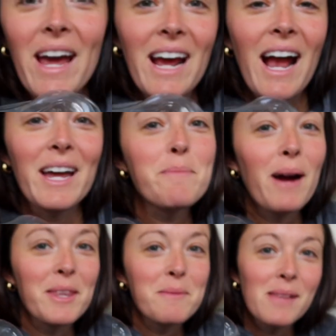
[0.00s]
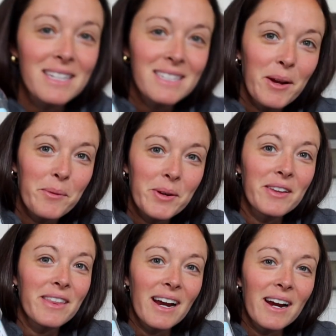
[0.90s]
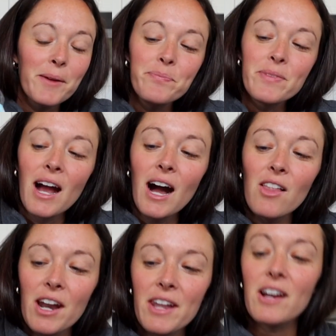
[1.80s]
and I had to buy them last night when we were there. A lot of the